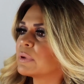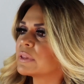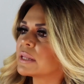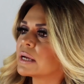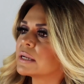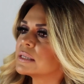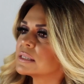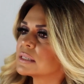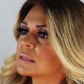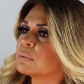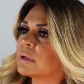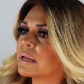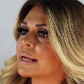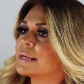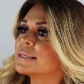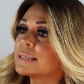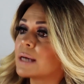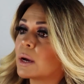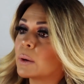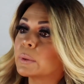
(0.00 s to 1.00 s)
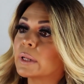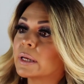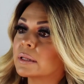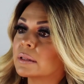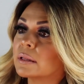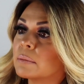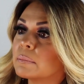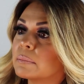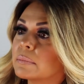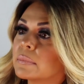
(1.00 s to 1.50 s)
but that doesn't mean I sound
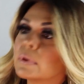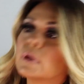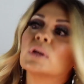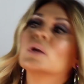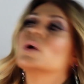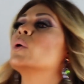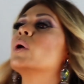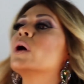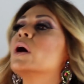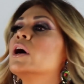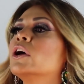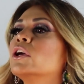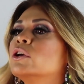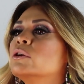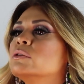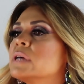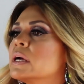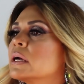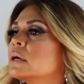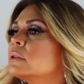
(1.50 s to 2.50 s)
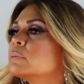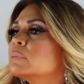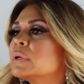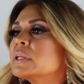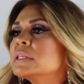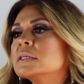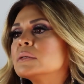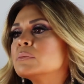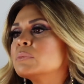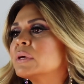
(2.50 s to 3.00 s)
like them. You take
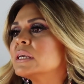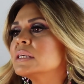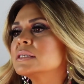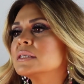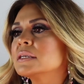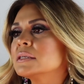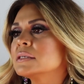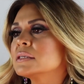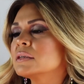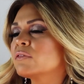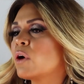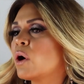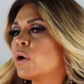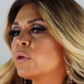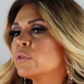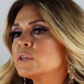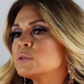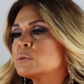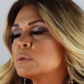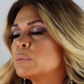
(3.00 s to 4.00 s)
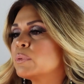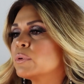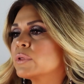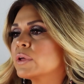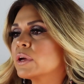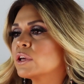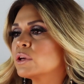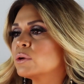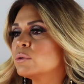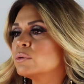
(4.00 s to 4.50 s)
bits and pieces of all these people
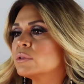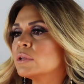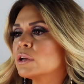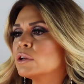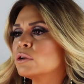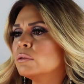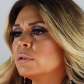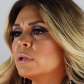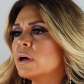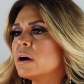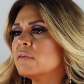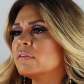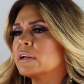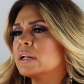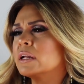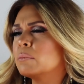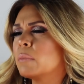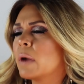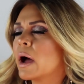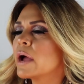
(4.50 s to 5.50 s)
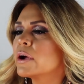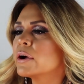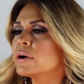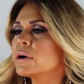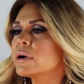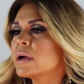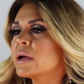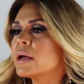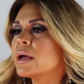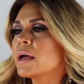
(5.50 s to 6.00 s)
that you love and
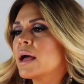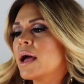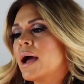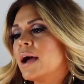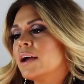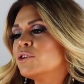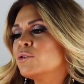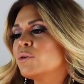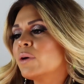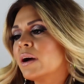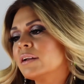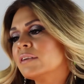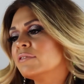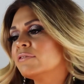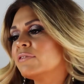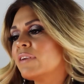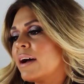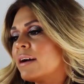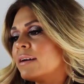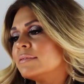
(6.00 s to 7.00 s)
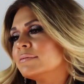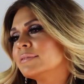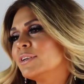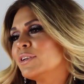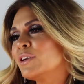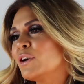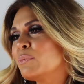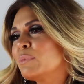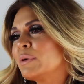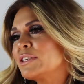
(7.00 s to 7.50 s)
admire, and you kind of
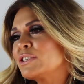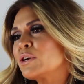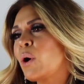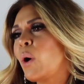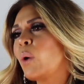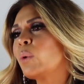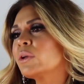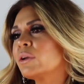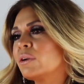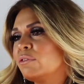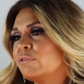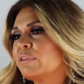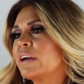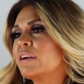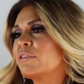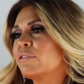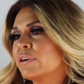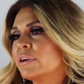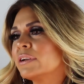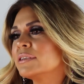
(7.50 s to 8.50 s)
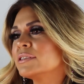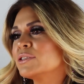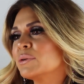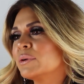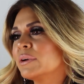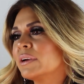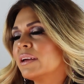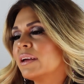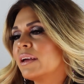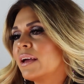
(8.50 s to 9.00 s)
put your own little flavor into
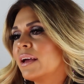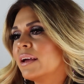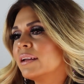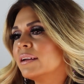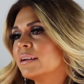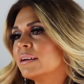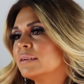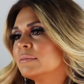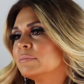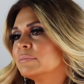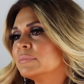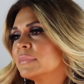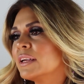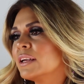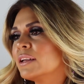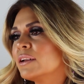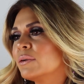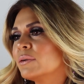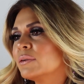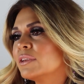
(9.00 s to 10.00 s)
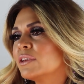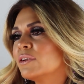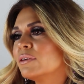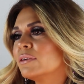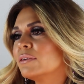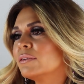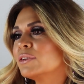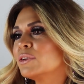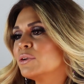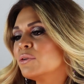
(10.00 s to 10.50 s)
it, and
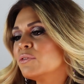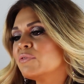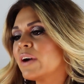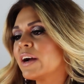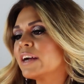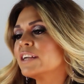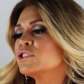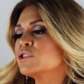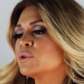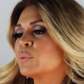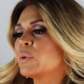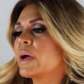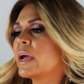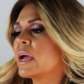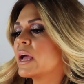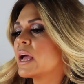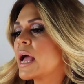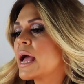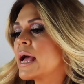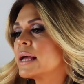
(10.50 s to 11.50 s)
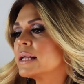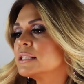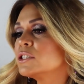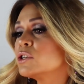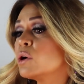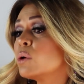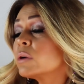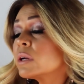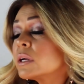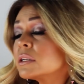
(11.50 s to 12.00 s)
you'll find your way. And
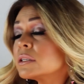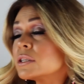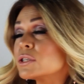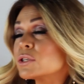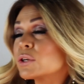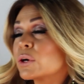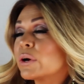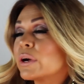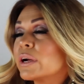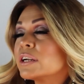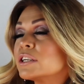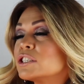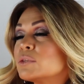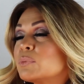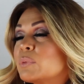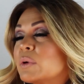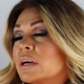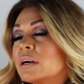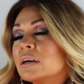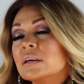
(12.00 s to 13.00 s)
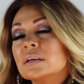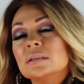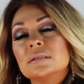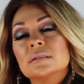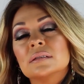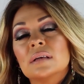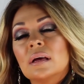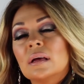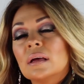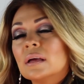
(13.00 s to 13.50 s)
don't get discouraged, because